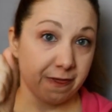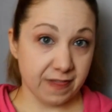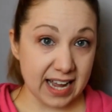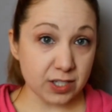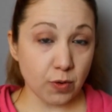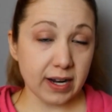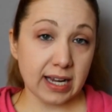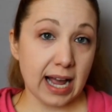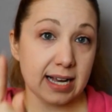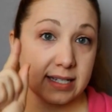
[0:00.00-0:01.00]
That's right,
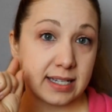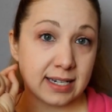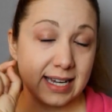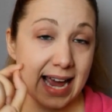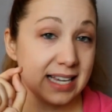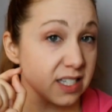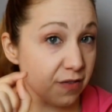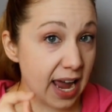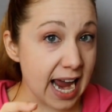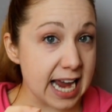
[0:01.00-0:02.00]
guys. In a case
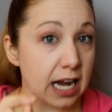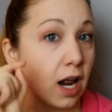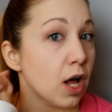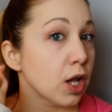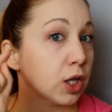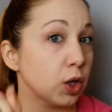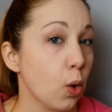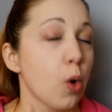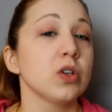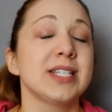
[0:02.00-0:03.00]
of 8,
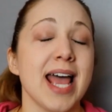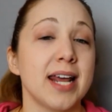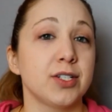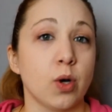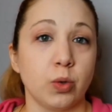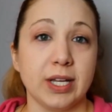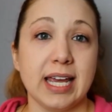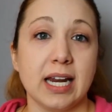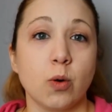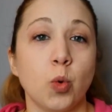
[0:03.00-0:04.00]
Lord Zedd is only
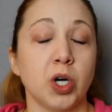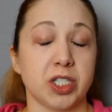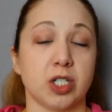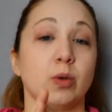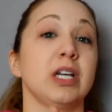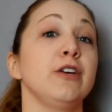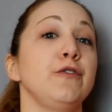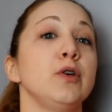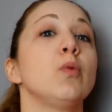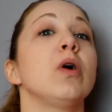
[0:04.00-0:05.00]
getting 1. So
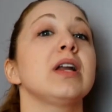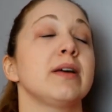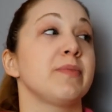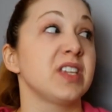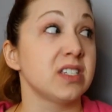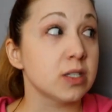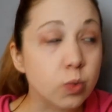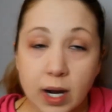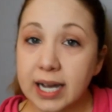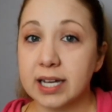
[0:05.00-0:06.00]
if you want him, this
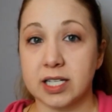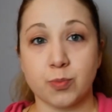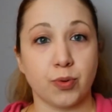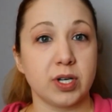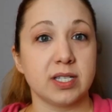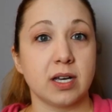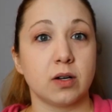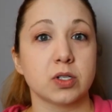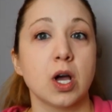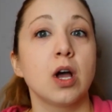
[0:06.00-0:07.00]
is why his
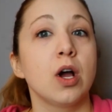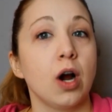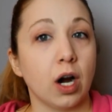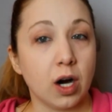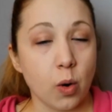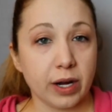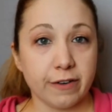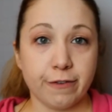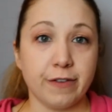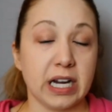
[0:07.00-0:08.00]
pre-sales are
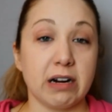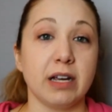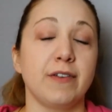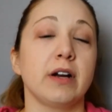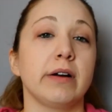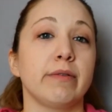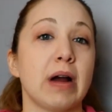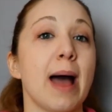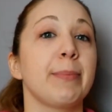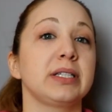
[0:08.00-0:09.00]
going very, very
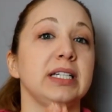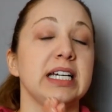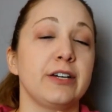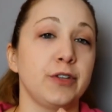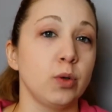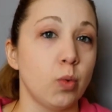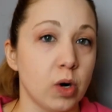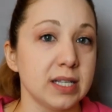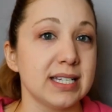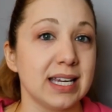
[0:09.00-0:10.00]
rapidly. If you
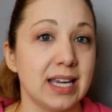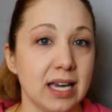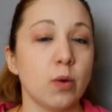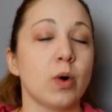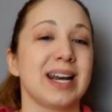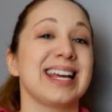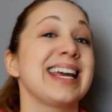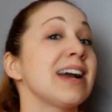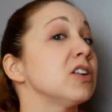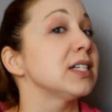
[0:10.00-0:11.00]
want to get one
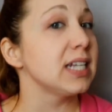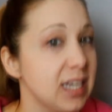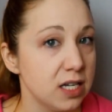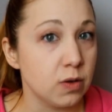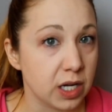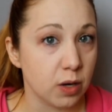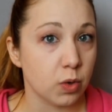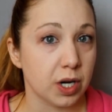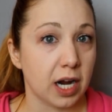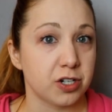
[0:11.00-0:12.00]
and guarantee you
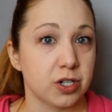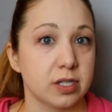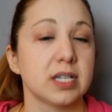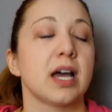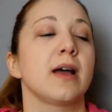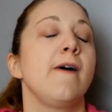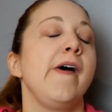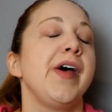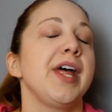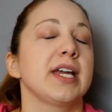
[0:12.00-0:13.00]
get one, I should say,
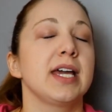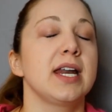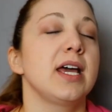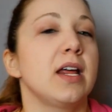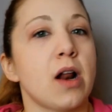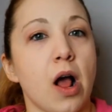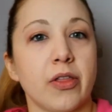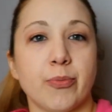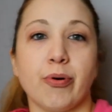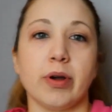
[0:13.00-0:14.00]
get in
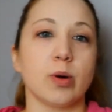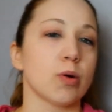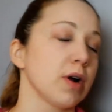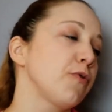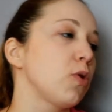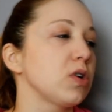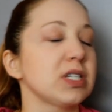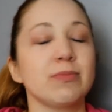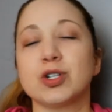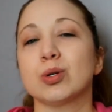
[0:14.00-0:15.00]
on the pre-order. Of
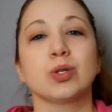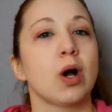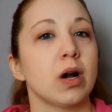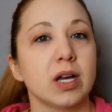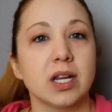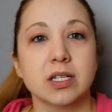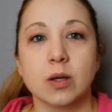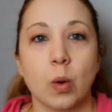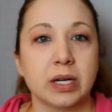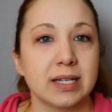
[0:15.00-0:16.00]
course, I'm sure Target
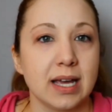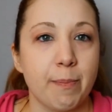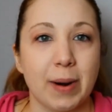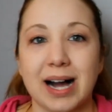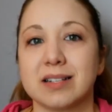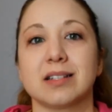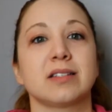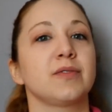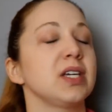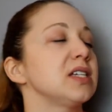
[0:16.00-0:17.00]
is going to get
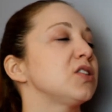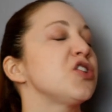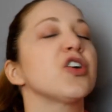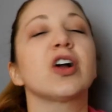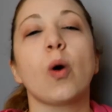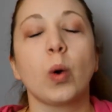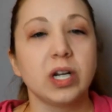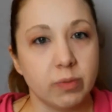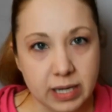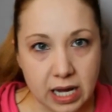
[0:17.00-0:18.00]
boxes of these and you're
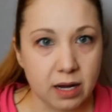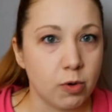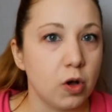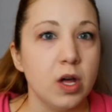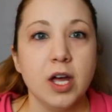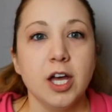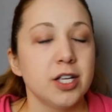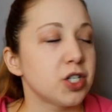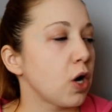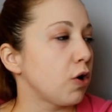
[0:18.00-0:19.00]
going to be able
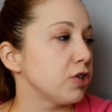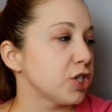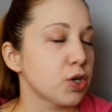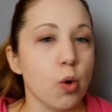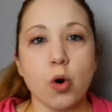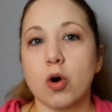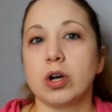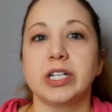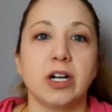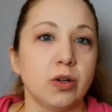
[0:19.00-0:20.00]
to go to the
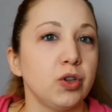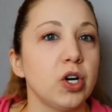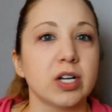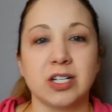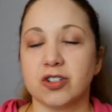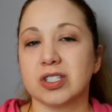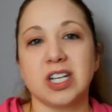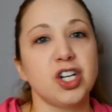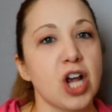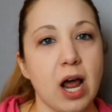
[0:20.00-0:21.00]
store and, you know, look and you'll
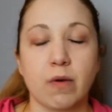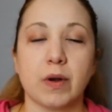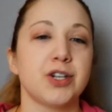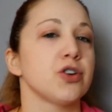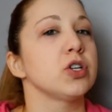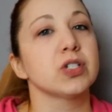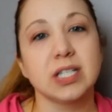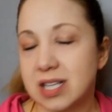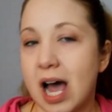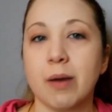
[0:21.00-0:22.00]
see Shadow Ranger and you'll
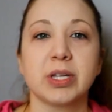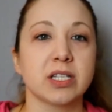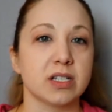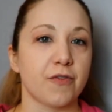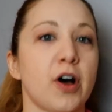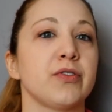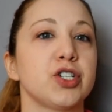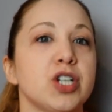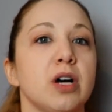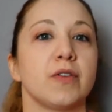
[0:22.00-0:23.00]
see Tommy and on
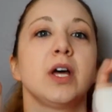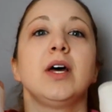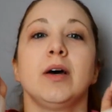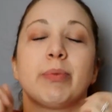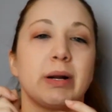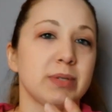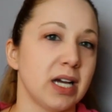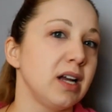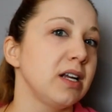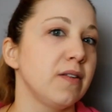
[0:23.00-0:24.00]
the shelf. But I'm
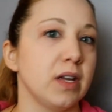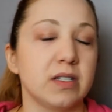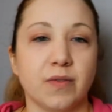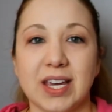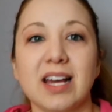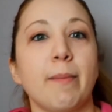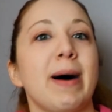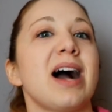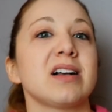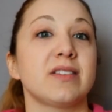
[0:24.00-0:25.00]
telling you this, if they get a
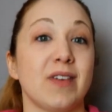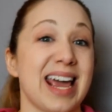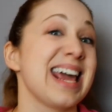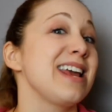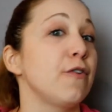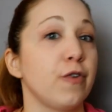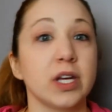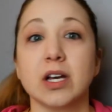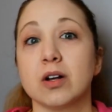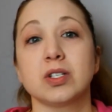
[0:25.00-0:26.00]
box of 8
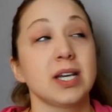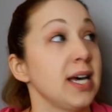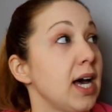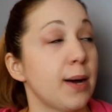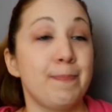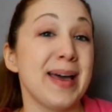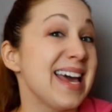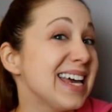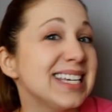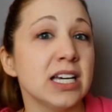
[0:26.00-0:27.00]
figures, a
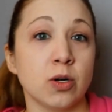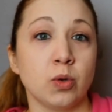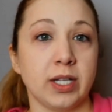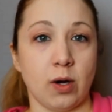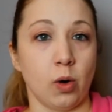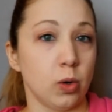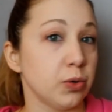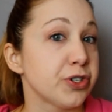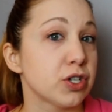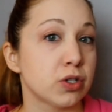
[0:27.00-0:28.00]
pig can only
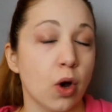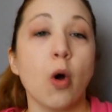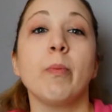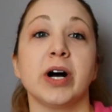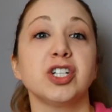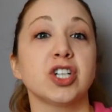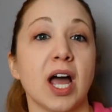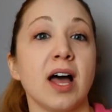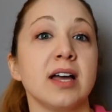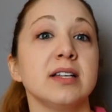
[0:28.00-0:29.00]
hold so much,
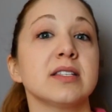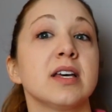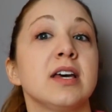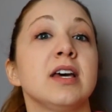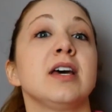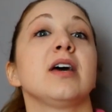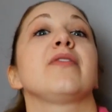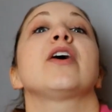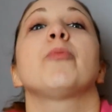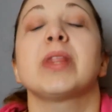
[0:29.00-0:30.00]
guys.
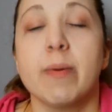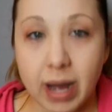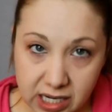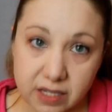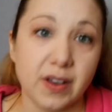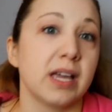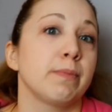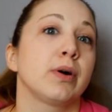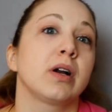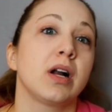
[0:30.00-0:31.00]
They open that box of 8
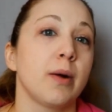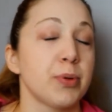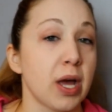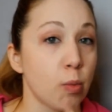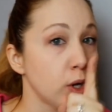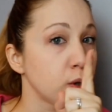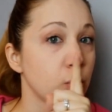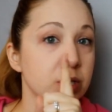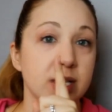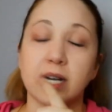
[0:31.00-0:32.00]
and put it up, and that one
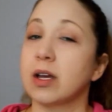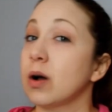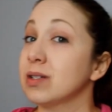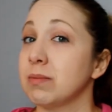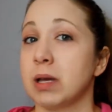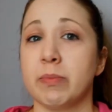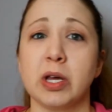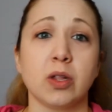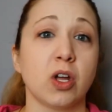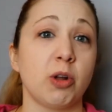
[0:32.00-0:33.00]
Lord Zedd goes,
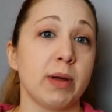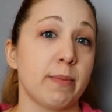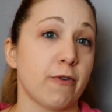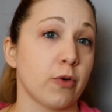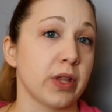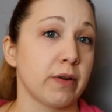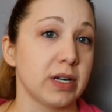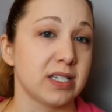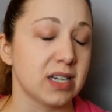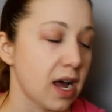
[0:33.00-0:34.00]
maybe a little bit before they
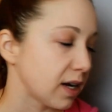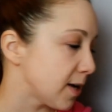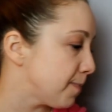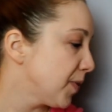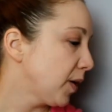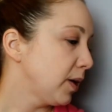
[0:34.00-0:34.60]
restock it.